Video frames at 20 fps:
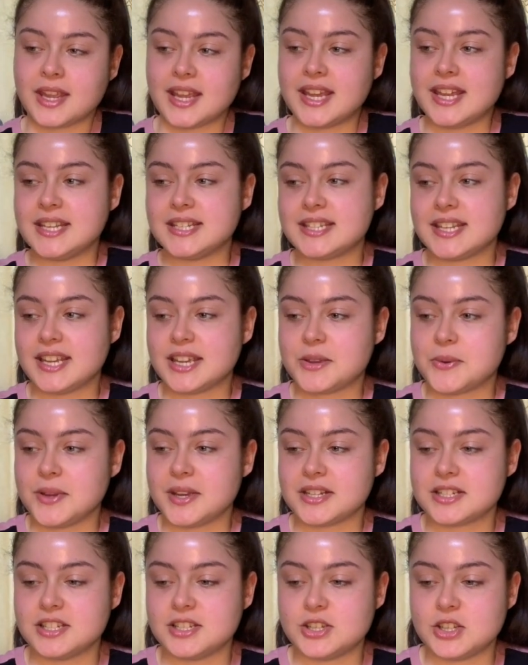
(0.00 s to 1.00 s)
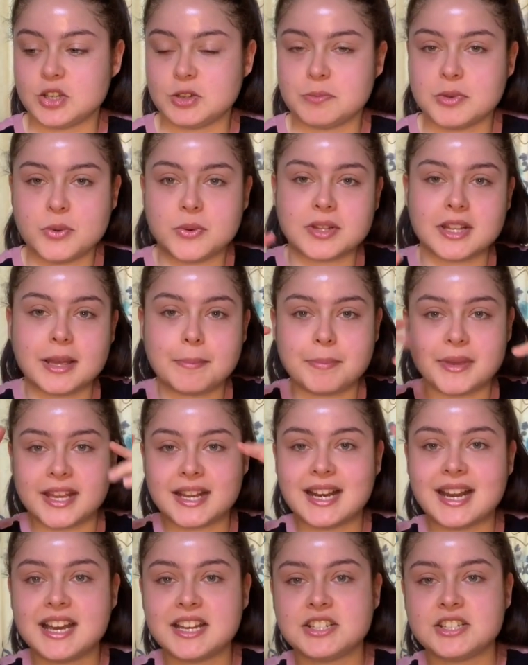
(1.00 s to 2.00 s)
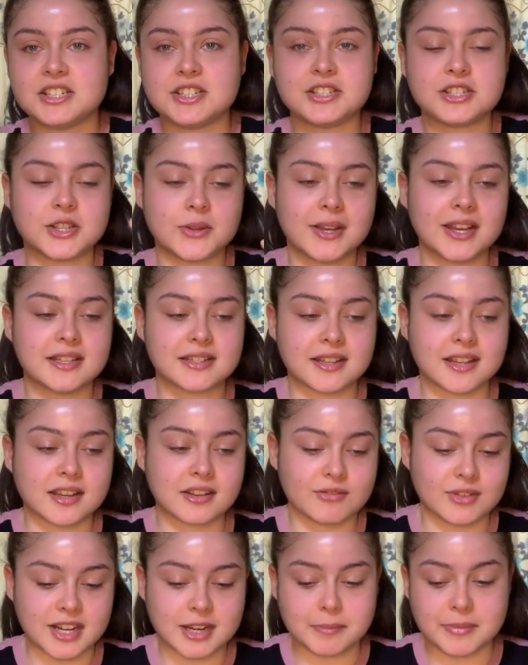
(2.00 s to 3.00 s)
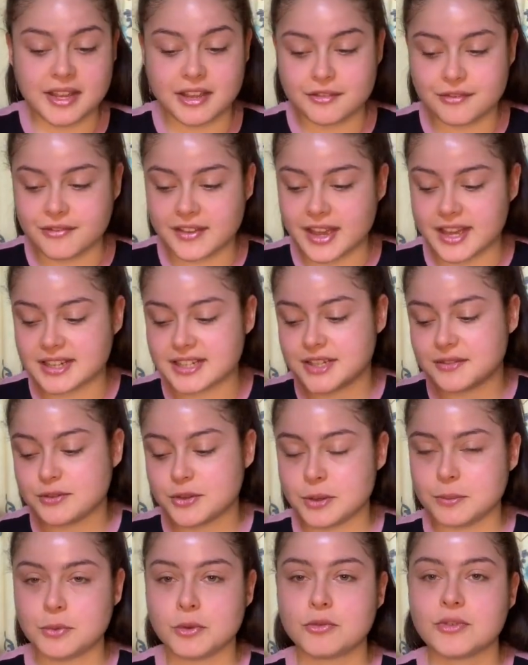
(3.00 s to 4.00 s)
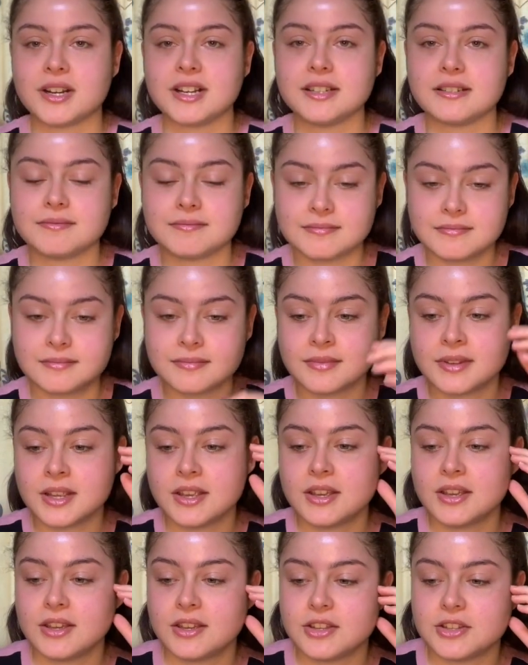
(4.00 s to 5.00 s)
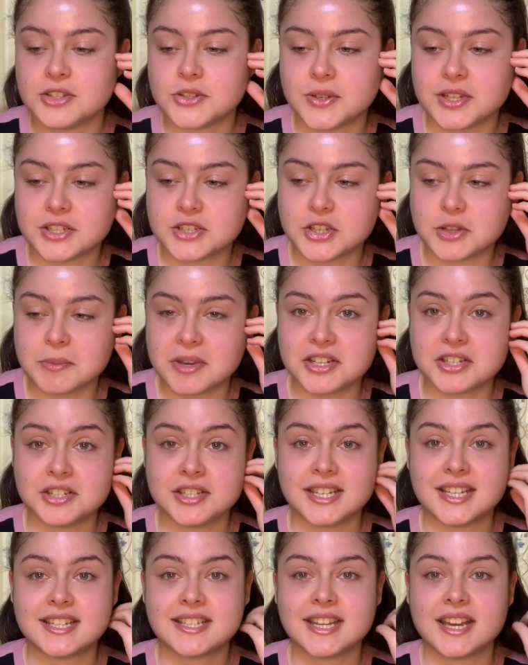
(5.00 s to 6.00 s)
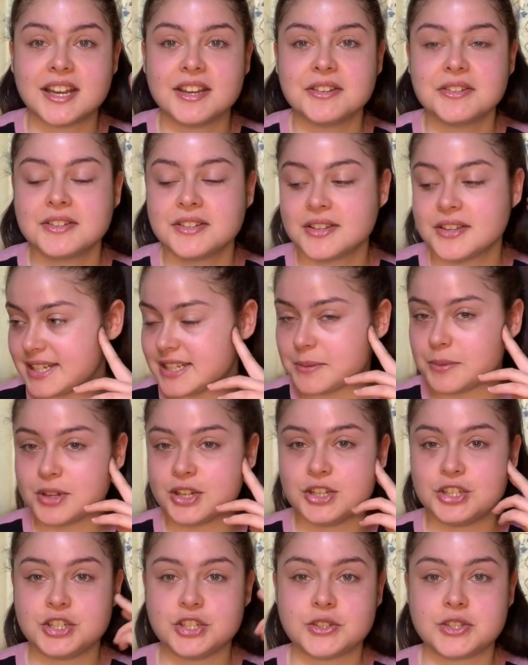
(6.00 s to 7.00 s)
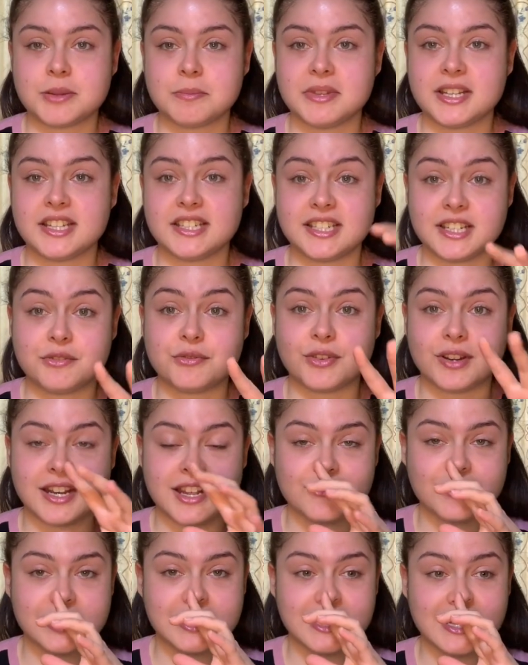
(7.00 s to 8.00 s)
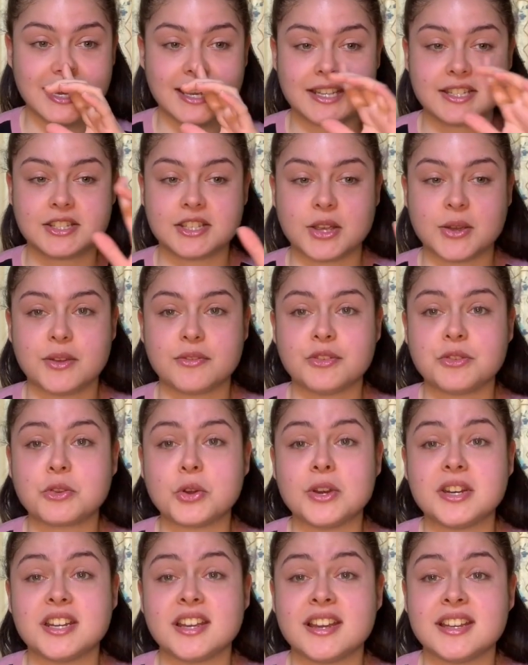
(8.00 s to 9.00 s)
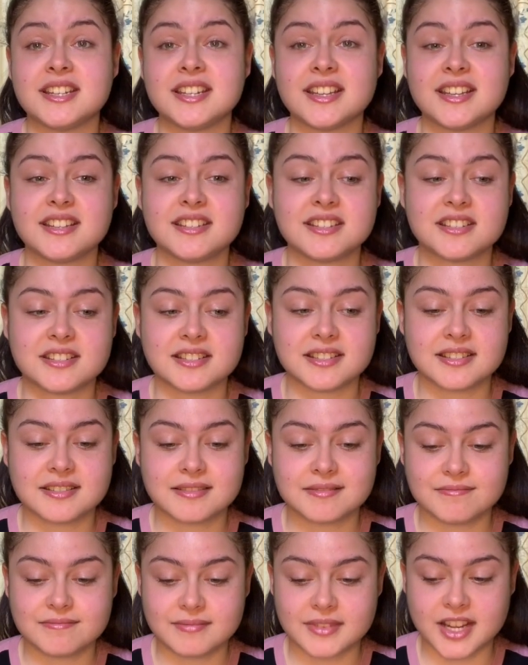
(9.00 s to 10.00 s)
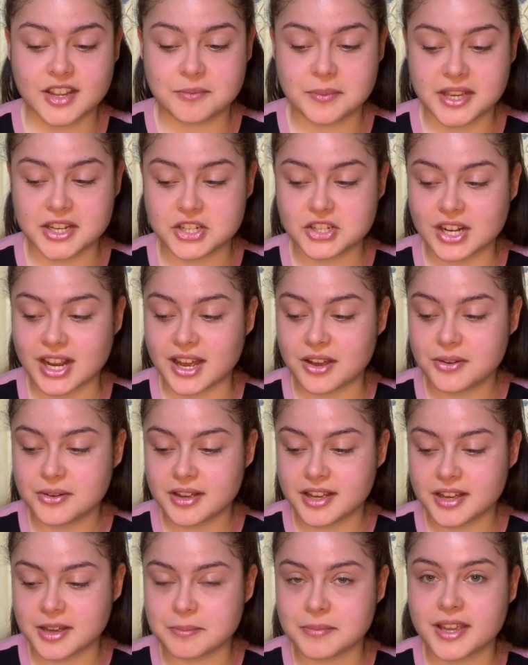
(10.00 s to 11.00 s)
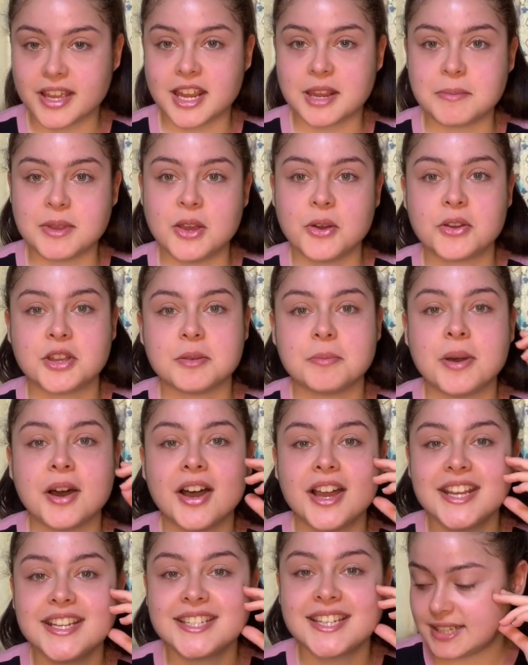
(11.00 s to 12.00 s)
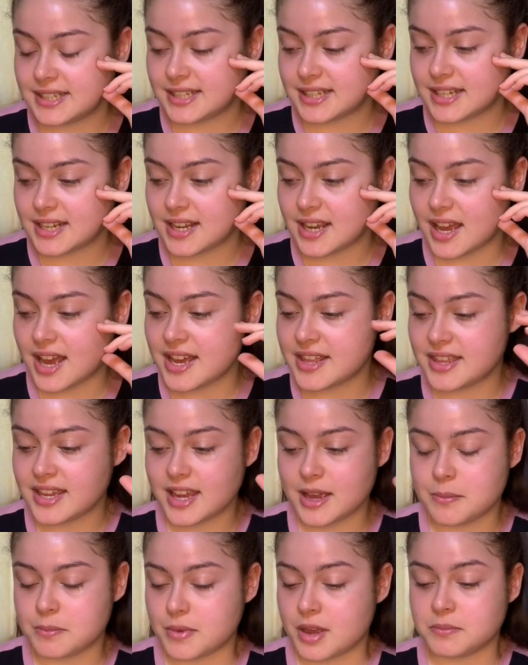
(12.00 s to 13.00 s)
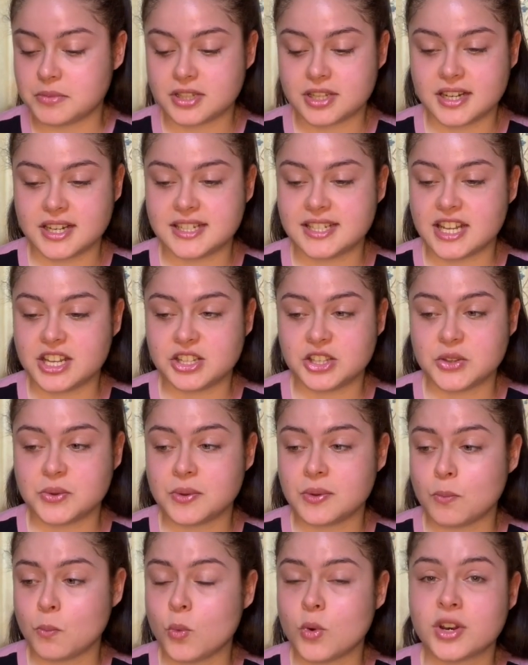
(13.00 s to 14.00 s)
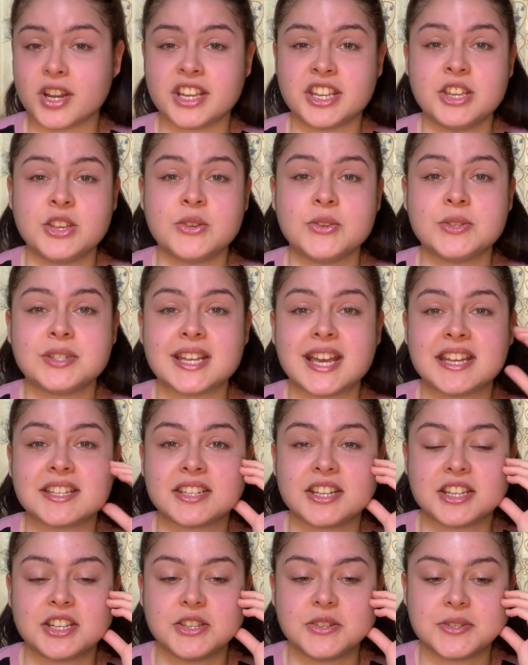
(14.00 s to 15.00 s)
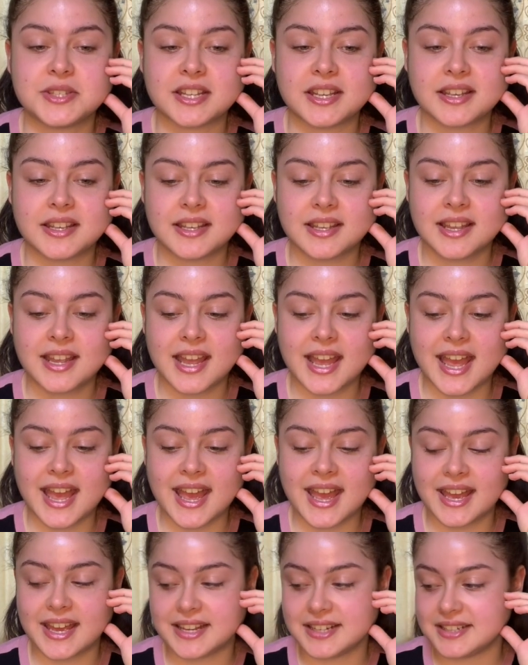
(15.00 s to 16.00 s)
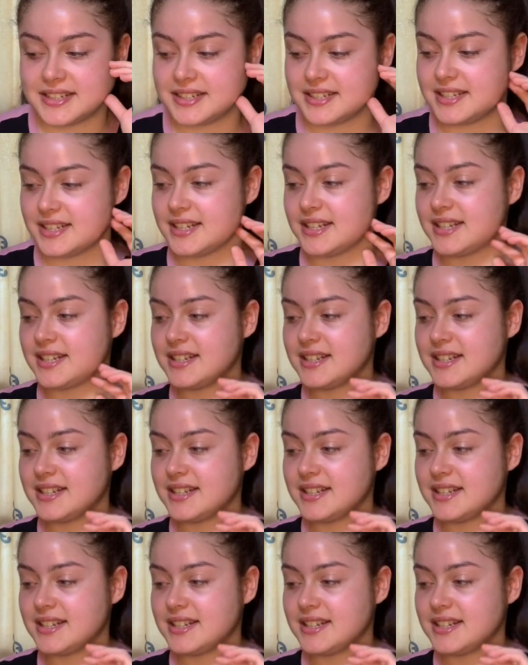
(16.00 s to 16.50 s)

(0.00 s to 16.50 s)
easy, quick to do, but with like big lashes, so it has like a really big effect even though I'm not really doing too much detail. And I'm going to do something different every day, so if you've got any ideas, just give me a shout, keep me occupied. And I think I'm just going to tell you what I use as I use it, and